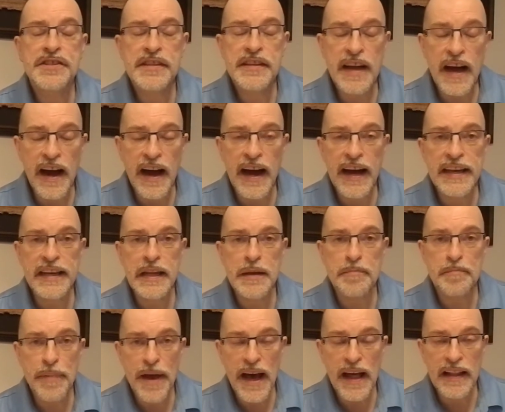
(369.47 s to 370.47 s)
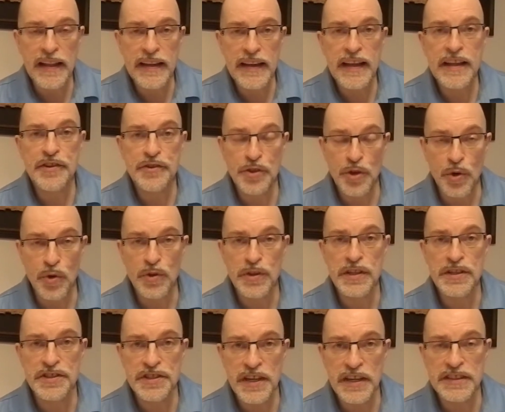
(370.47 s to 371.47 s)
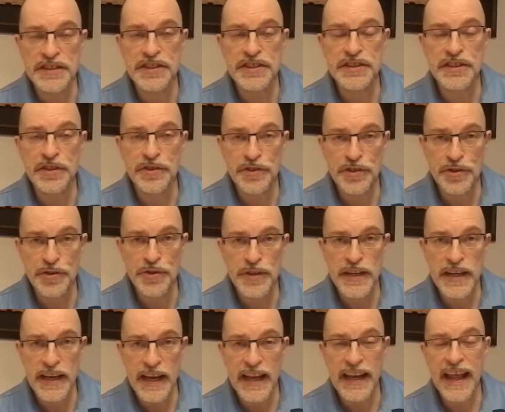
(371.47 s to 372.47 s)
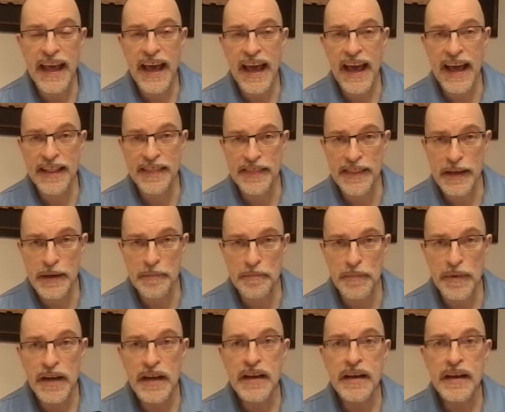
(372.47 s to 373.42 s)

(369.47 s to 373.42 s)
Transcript: guide and ballot and told the judges their duty and had them